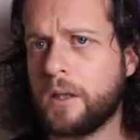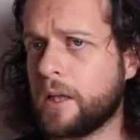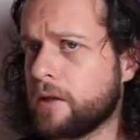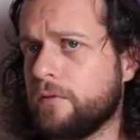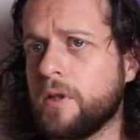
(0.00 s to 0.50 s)

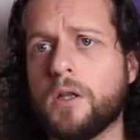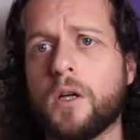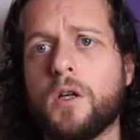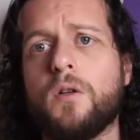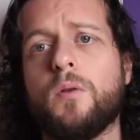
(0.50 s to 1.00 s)
next
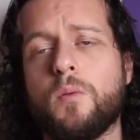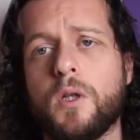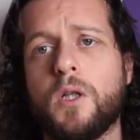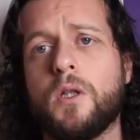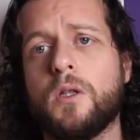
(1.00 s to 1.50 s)
video
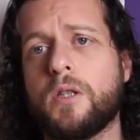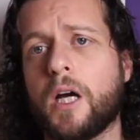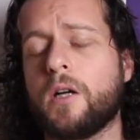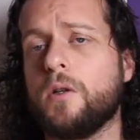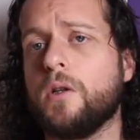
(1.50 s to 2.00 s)
we'll
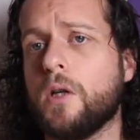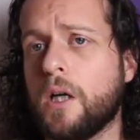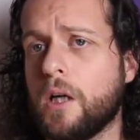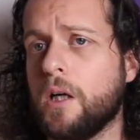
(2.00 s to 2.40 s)
tackle